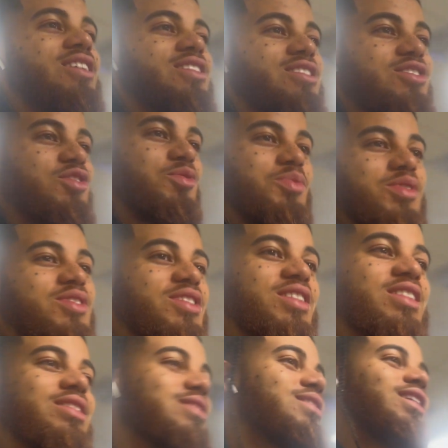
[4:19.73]
super
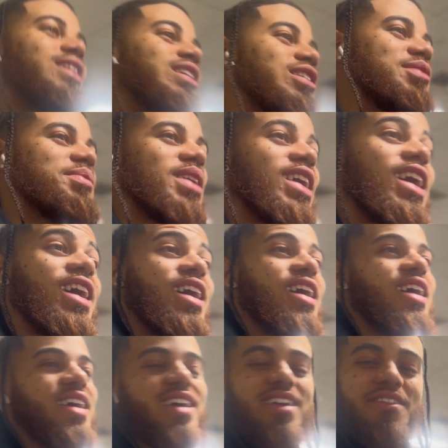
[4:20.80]
crazy, like, oh my god,
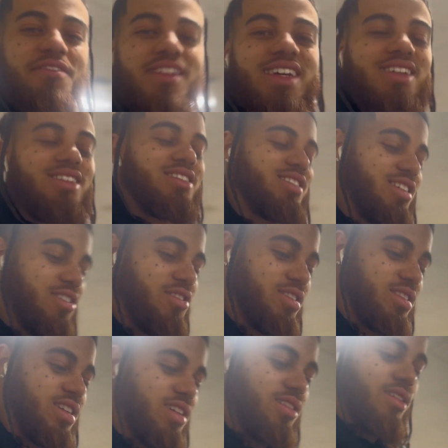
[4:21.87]
I gotta fly this shit all the
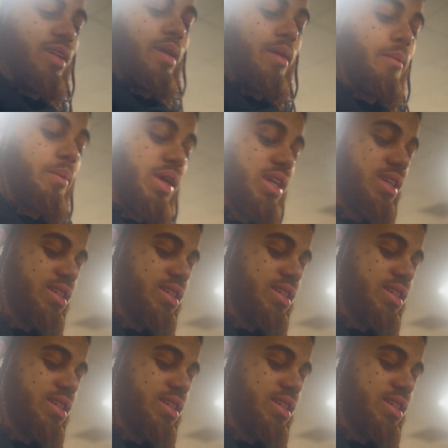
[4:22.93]
time. But it